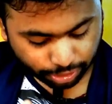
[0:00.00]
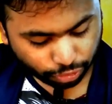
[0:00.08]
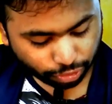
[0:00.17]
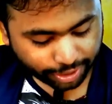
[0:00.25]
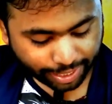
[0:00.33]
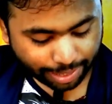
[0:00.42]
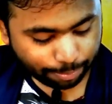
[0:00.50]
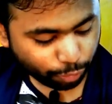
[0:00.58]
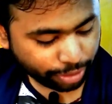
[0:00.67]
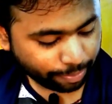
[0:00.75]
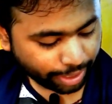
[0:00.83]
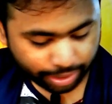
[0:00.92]
Don't cry,
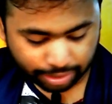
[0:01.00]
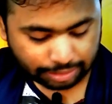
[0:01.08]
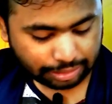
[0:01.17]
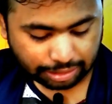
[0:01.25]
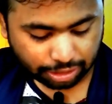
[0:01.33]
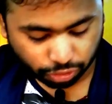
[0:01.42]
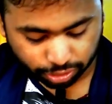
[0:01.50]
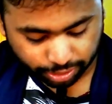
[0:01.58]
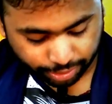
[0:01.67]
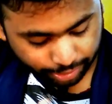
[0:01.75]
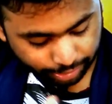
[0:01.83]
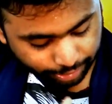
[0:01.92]
PewDiePie. Don't
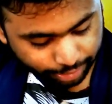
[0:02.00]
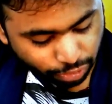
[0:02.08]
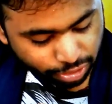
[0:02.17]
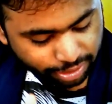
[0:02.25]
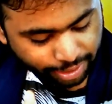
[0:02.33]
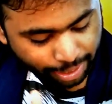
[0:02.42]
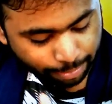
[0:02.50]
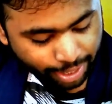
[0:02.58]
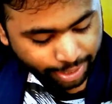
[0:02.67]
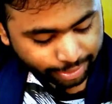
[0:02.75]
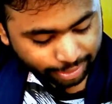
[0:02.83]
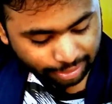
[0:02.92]
cry. Don't cry,
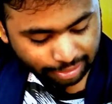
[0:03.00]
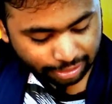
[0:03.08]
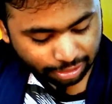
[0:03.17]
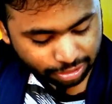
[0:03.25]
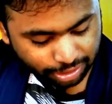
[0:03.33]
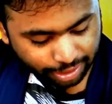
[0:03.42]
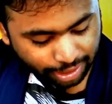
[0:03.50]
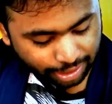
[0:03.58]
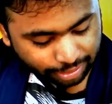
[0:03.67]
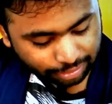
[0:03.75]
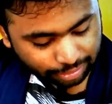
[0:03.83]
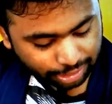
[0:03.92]
man. Don't
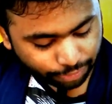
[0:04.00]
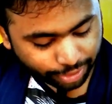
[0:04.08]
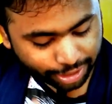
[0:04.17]
cry. You are